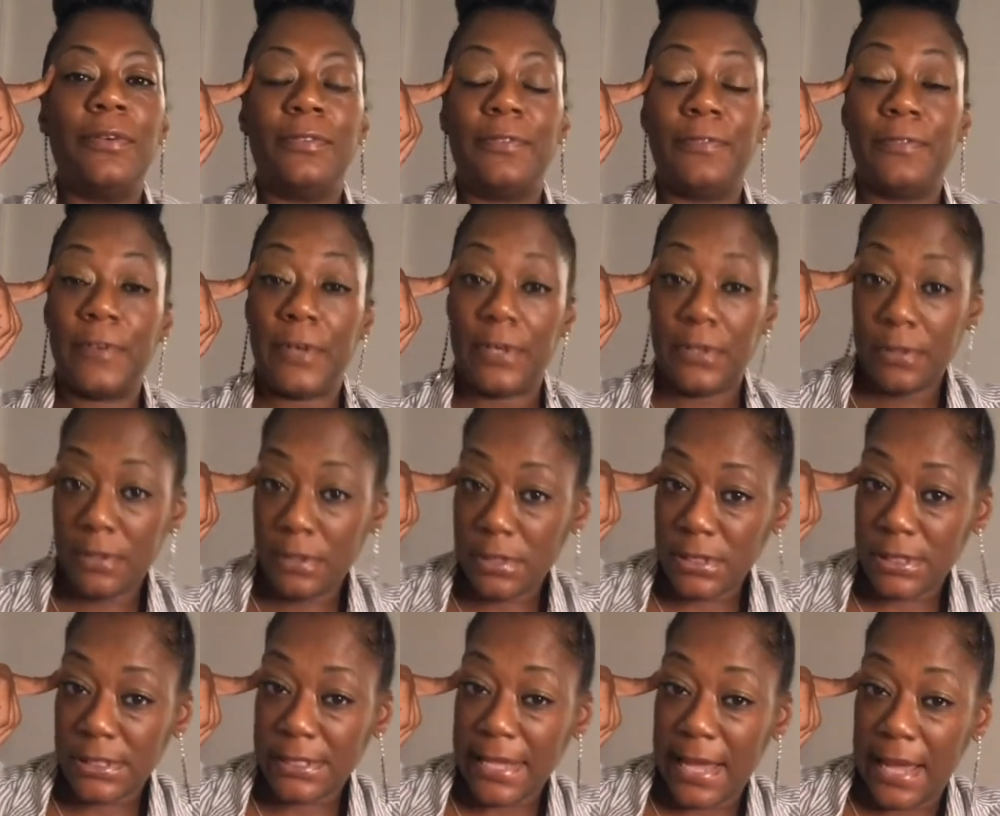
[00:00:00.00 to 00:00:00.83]

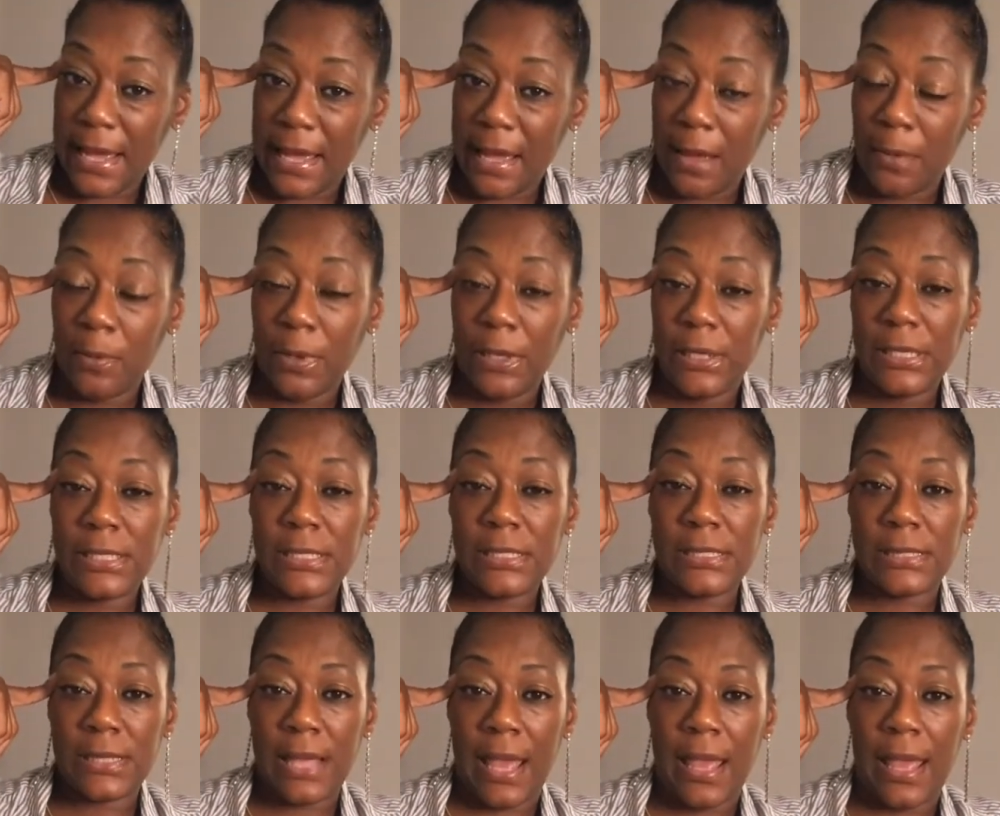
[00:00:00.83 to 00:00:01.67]
first, I want to
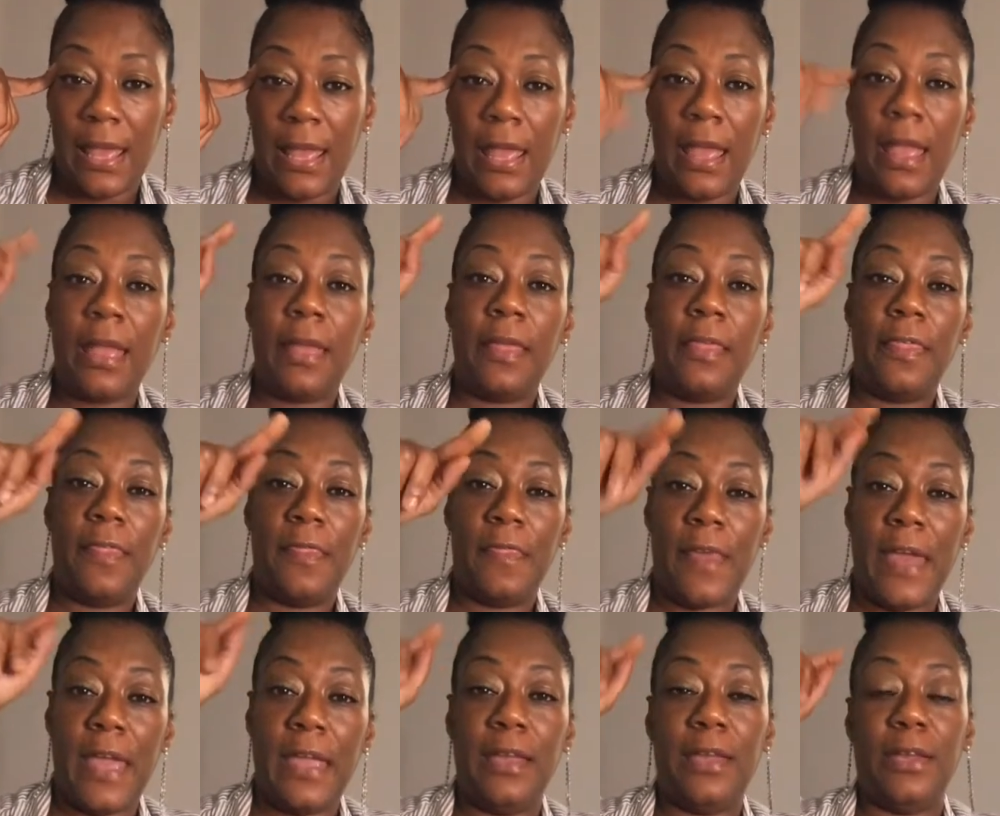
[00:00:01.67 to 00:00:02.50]
say
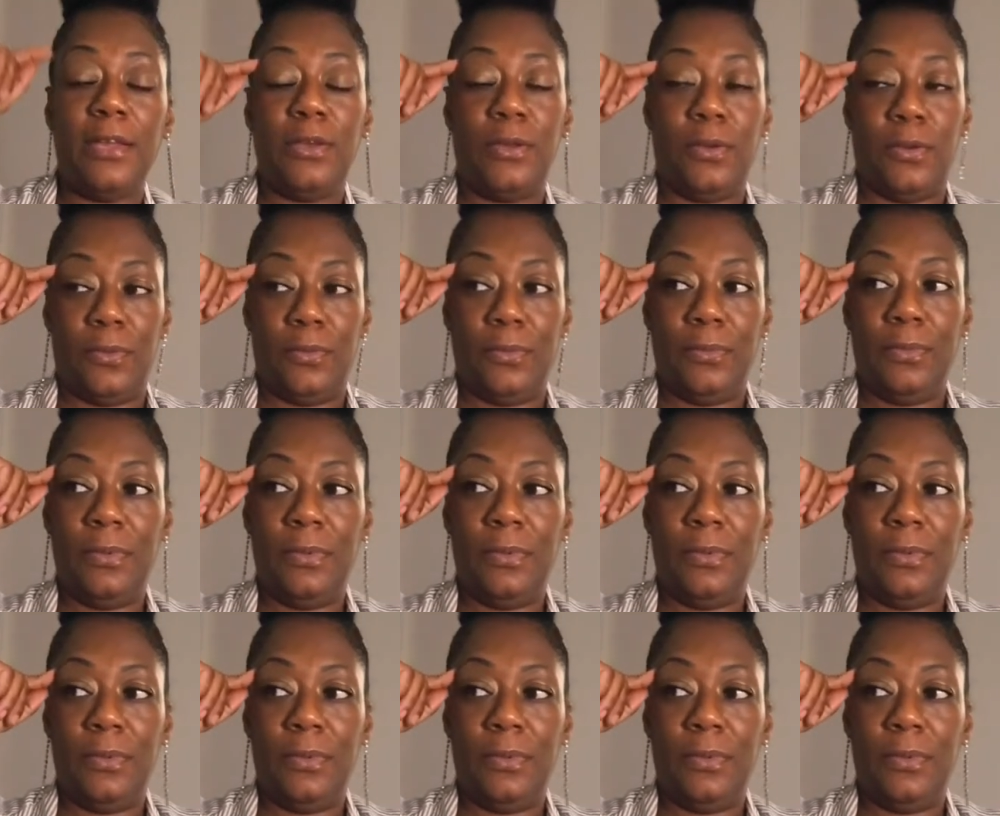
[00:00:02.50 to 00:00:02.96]
thank you.